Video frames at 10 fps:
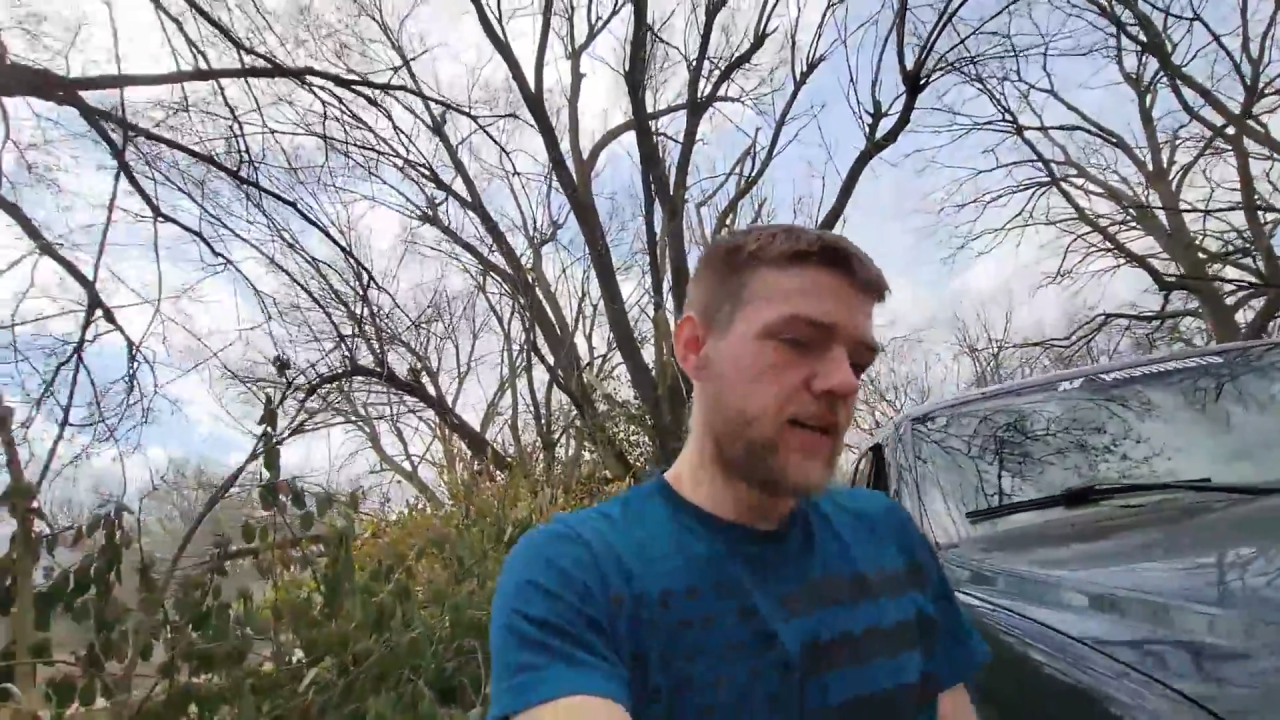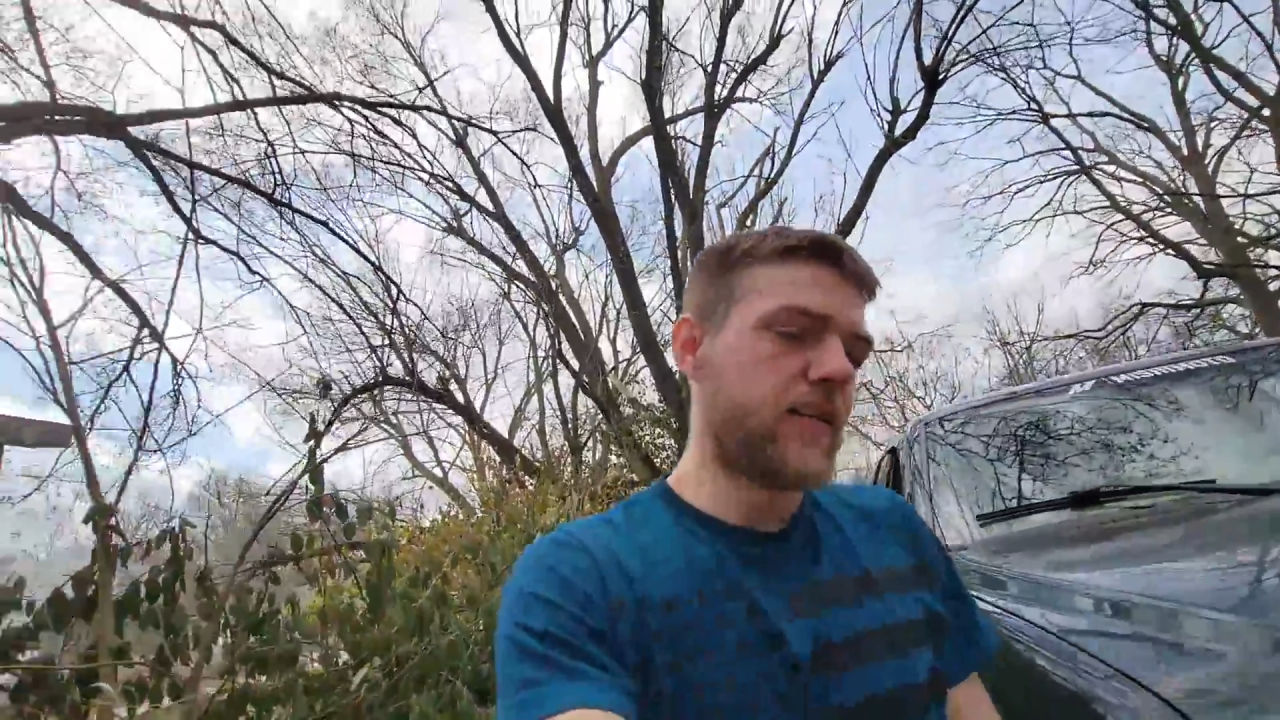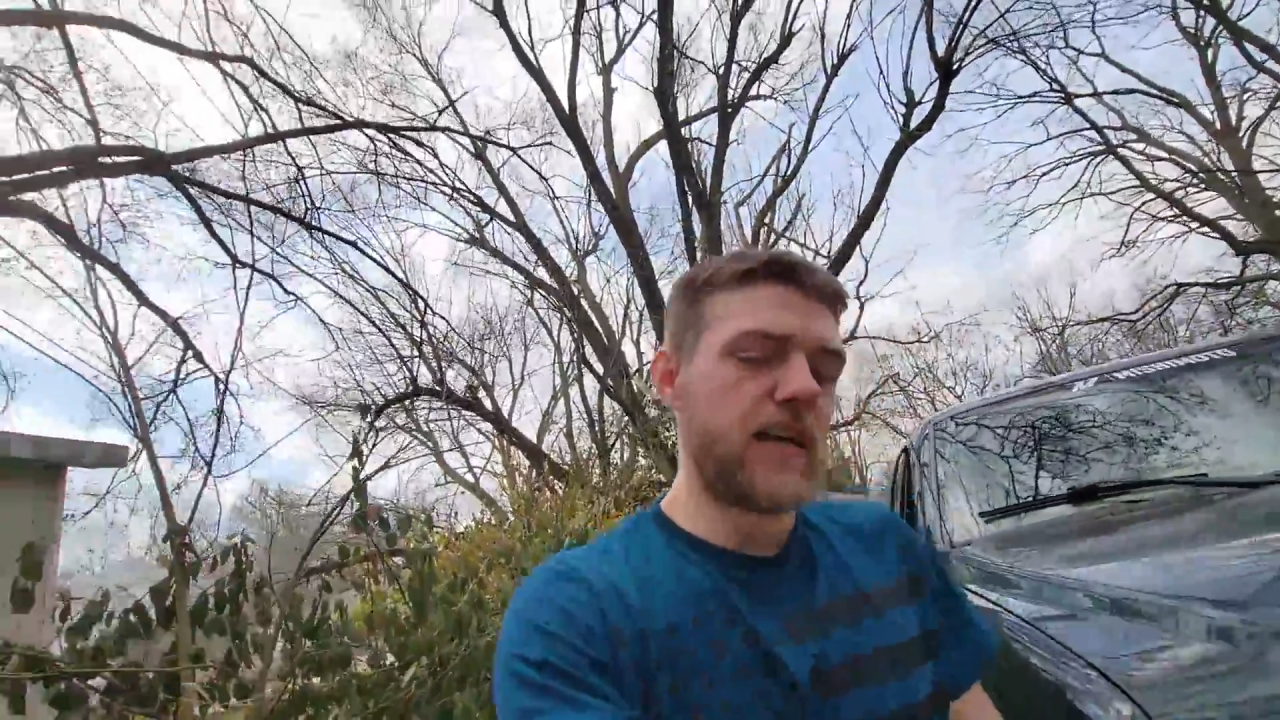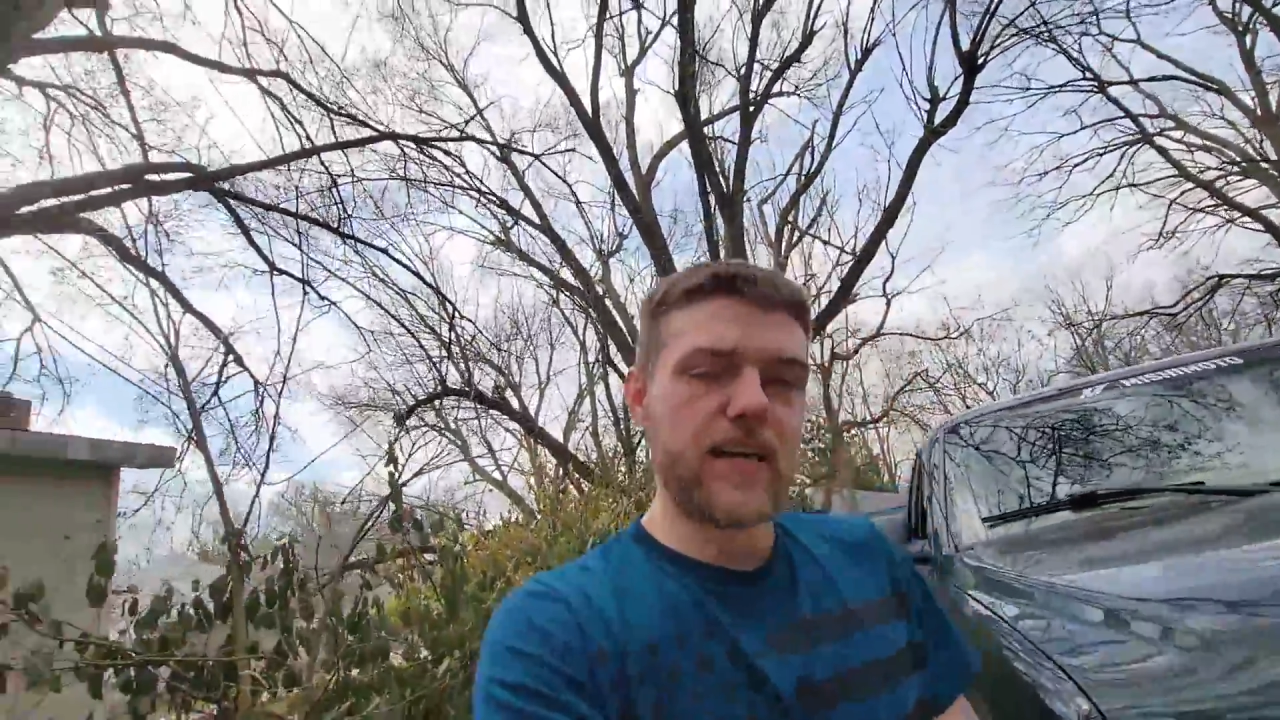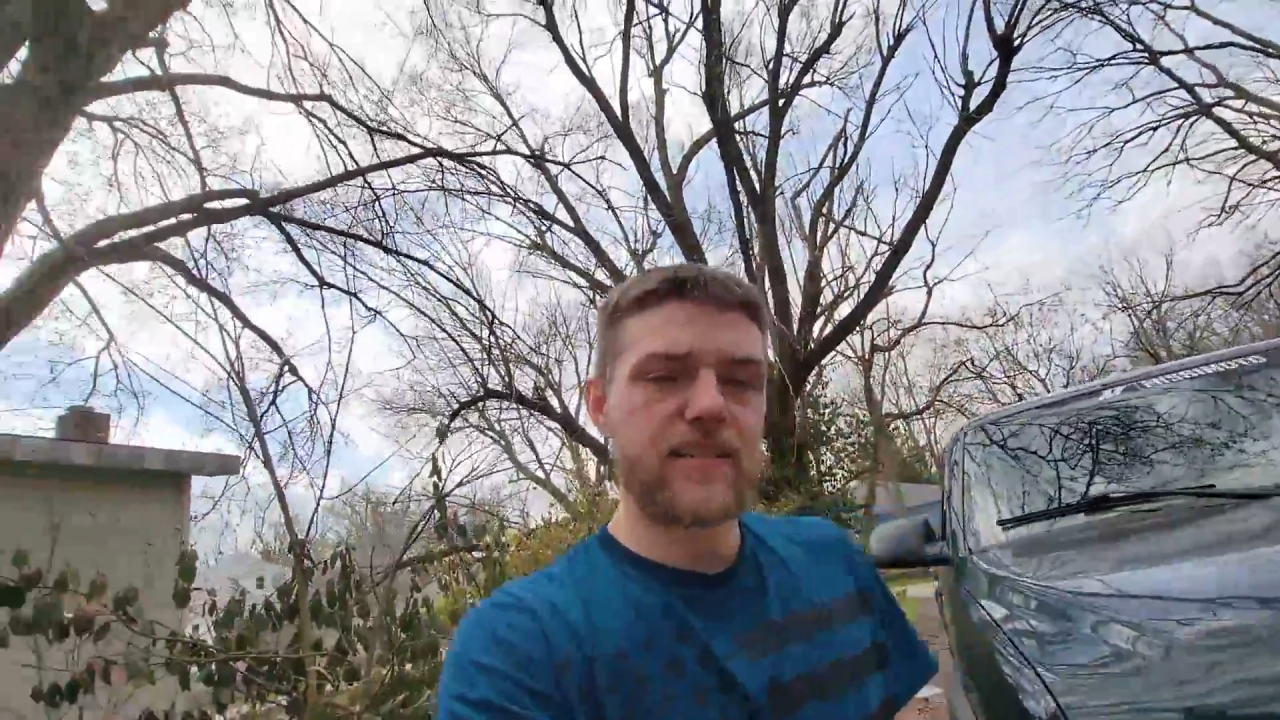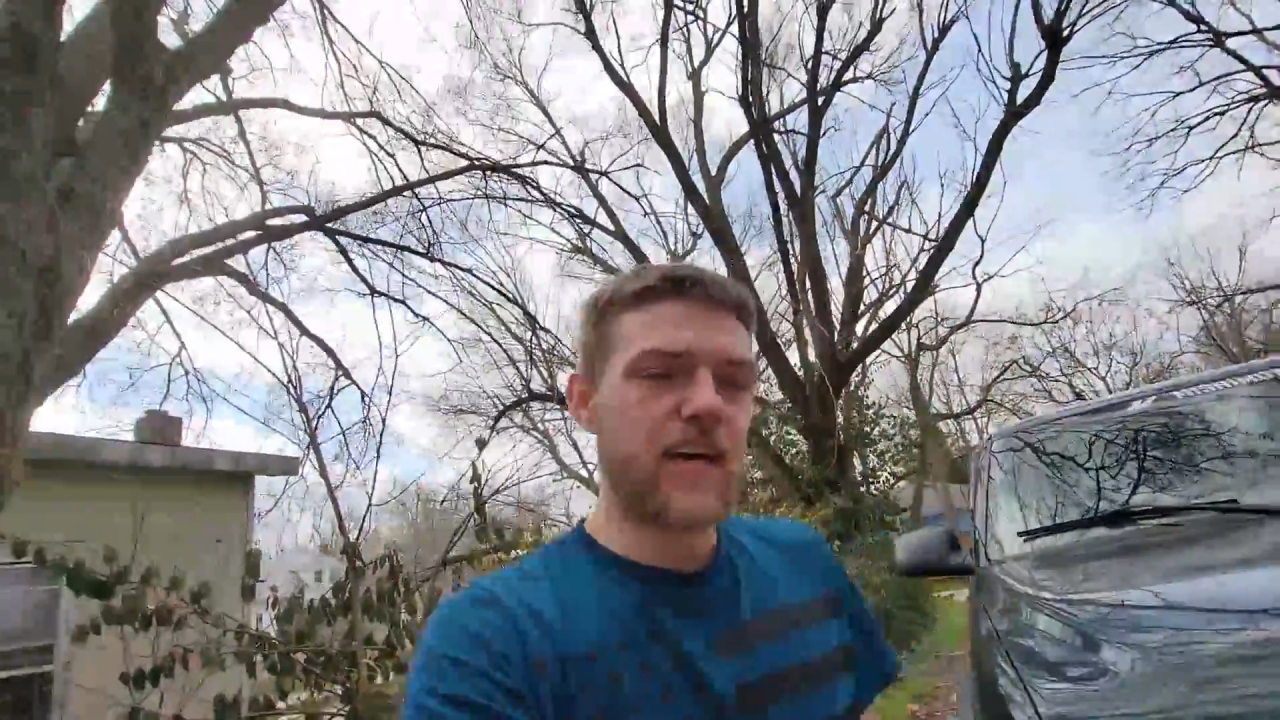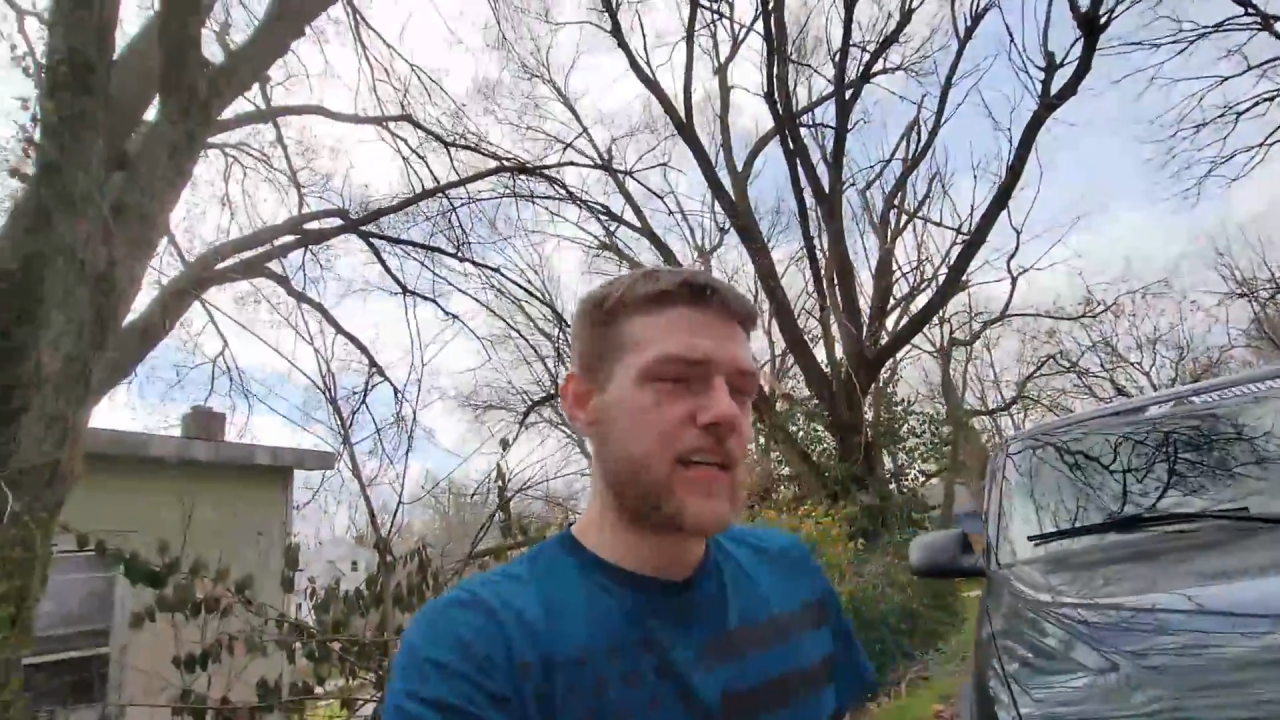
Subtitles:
like I said,